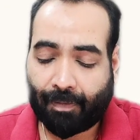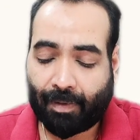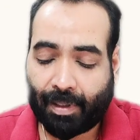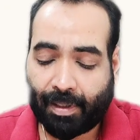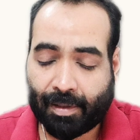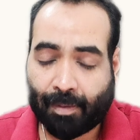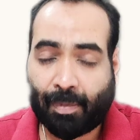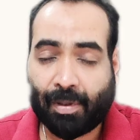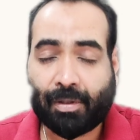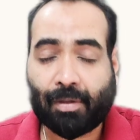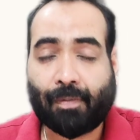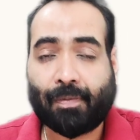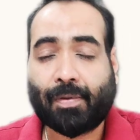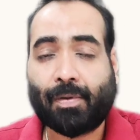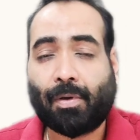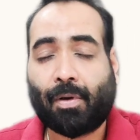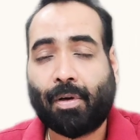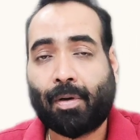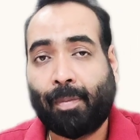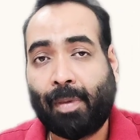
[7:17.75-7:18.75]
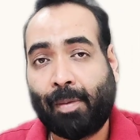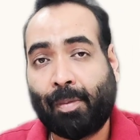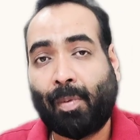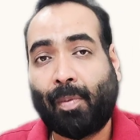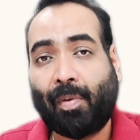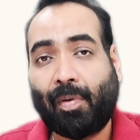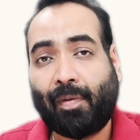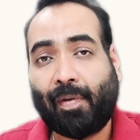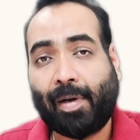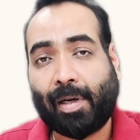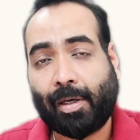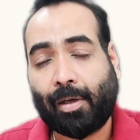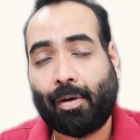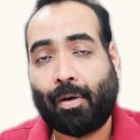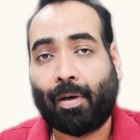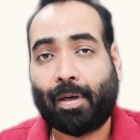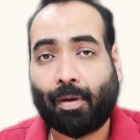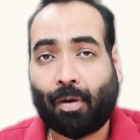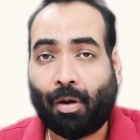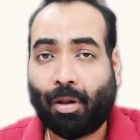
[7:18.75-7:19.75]
this much of stock, minimum inventory
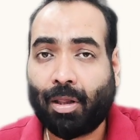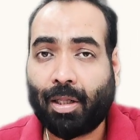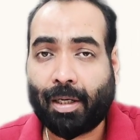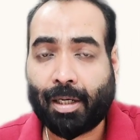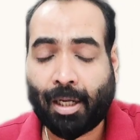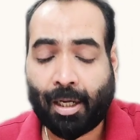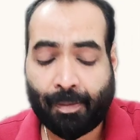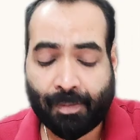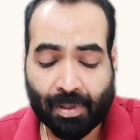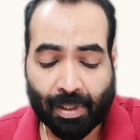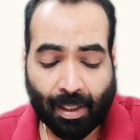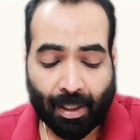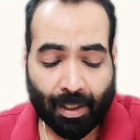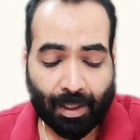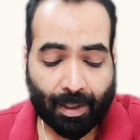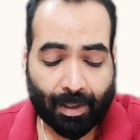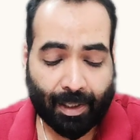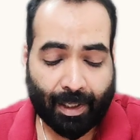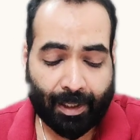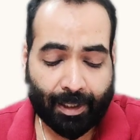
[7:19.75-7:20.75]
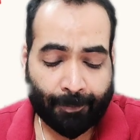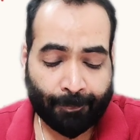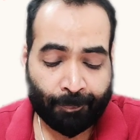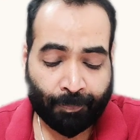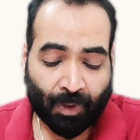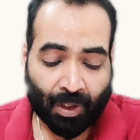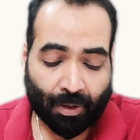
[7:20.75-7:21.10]
at all the times, right?